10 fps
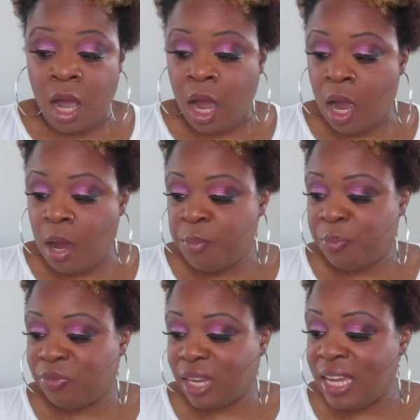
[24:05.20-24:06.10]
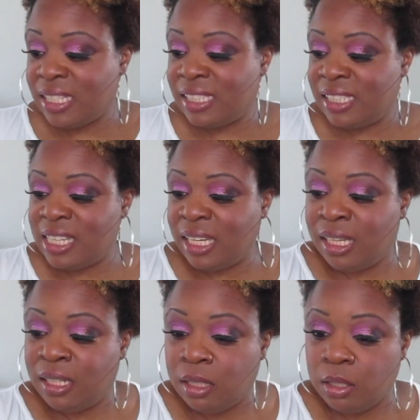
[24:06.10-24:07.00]
Um, I
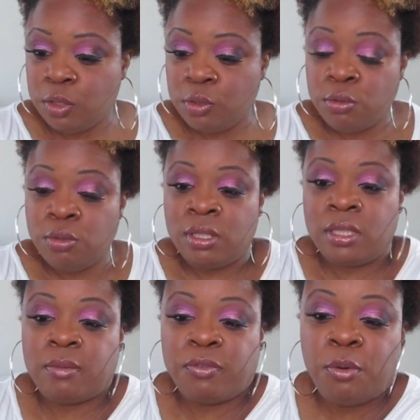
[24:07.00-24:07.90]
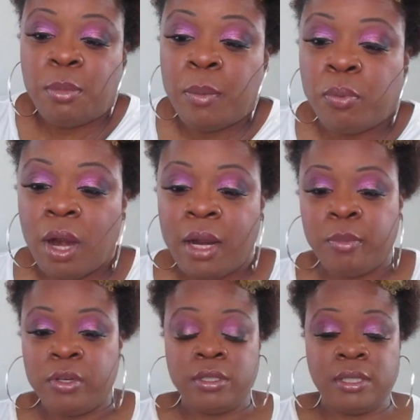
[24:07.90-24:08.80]
did use for my
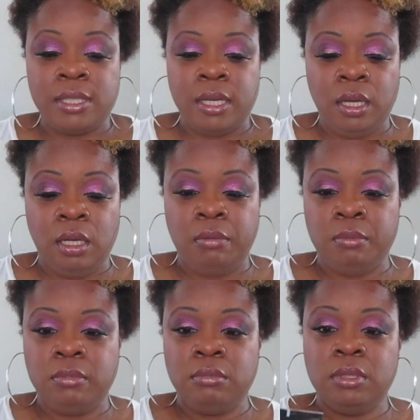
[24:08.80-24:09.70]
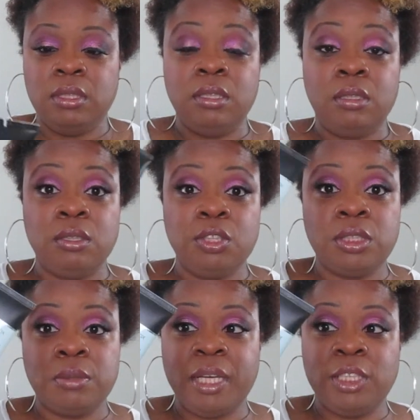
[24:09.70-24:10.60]
primers um, the
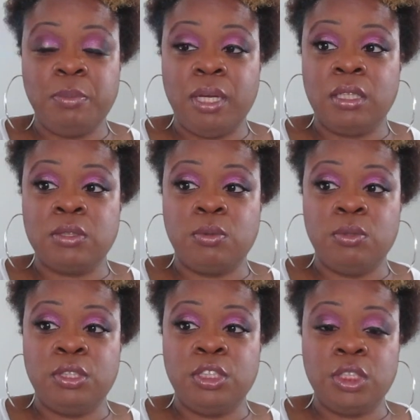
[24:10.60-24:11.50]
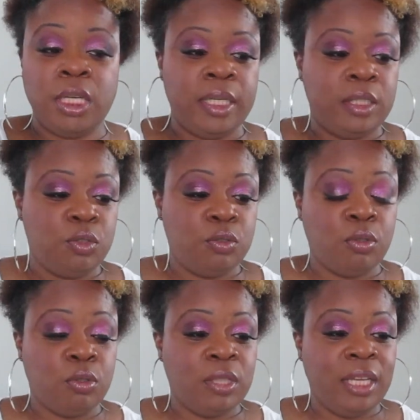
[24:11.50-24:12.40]
Smashbox Oil and Shine
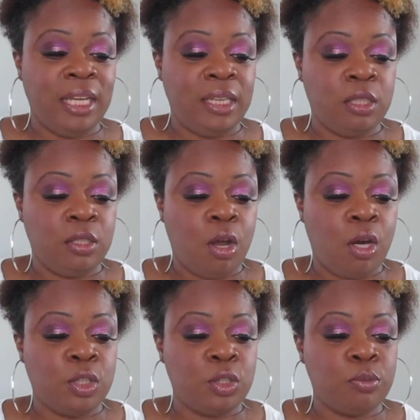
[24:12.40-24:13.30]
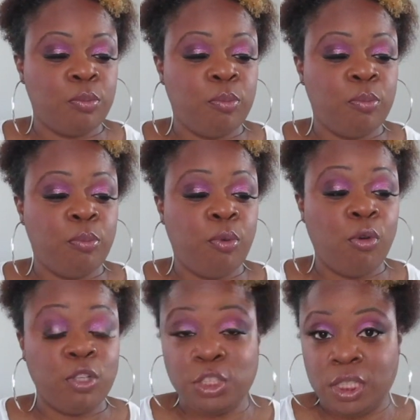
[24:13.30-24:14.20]
Control and the NARS
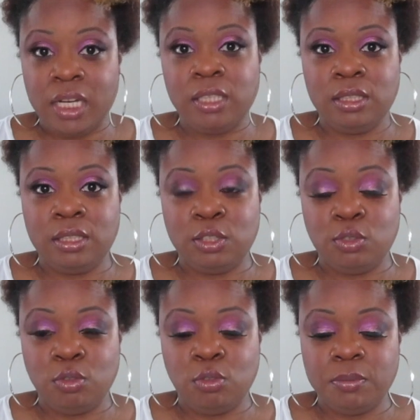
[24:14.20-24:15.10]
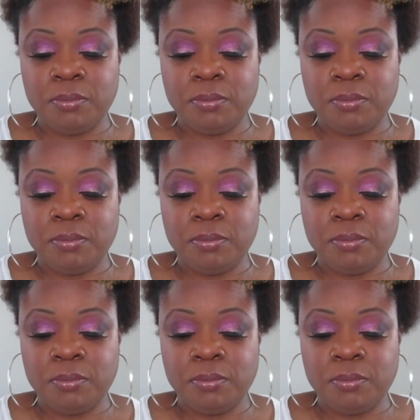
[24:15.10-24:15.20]
Pore and Shine Control.